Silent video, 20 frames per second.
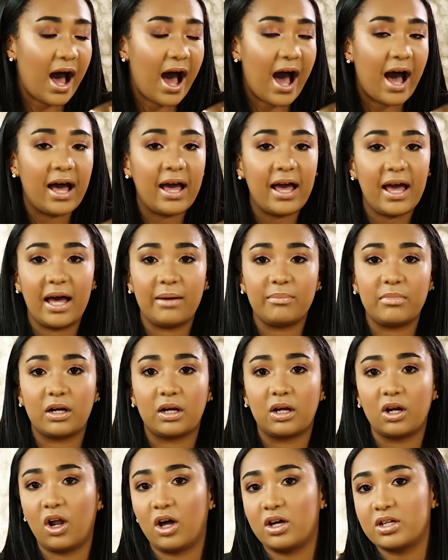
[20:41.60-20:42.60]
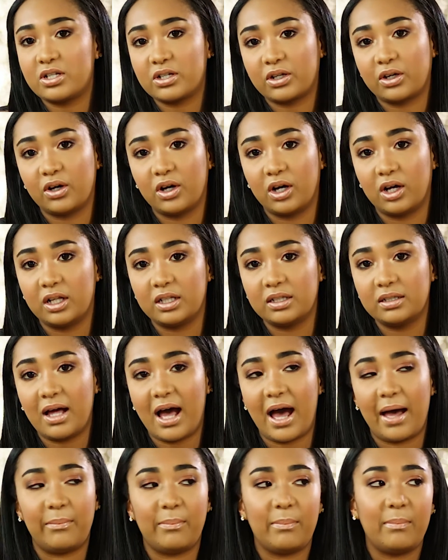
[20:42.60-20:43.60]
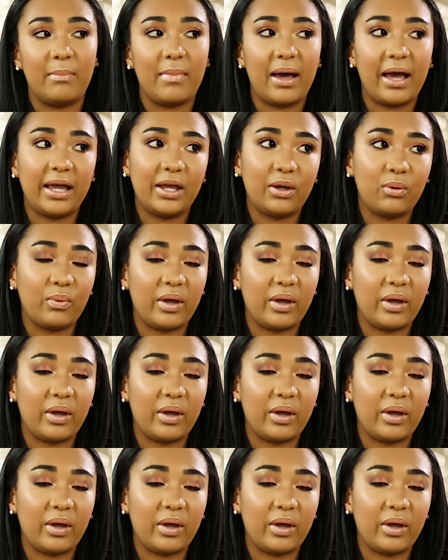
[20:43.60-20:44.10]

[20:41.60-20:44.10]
I am a gloss girl. I may